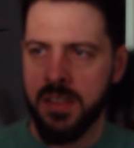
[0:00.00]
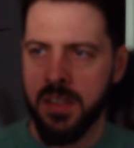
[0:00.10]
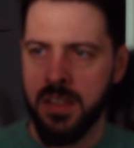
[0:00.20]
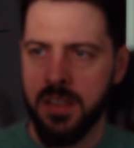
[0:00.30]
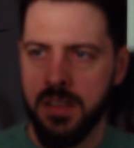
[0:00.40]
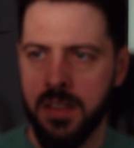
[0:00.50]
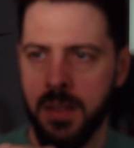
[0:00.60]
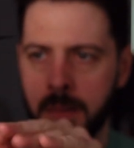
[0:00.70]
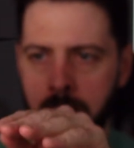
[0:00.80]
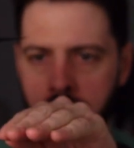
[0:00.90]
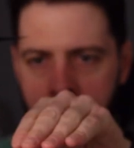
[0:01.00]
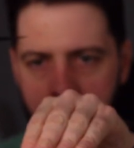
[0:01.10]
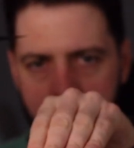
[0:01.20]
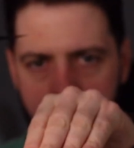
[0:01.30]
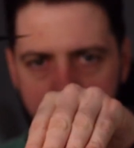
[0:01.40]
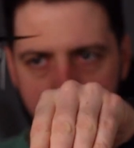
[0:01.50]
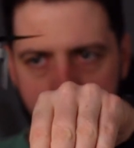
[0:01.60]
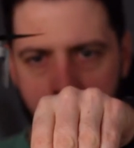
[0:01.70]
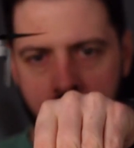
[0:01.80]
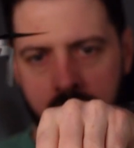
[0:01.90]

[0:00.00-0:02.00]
and easy, and then the camera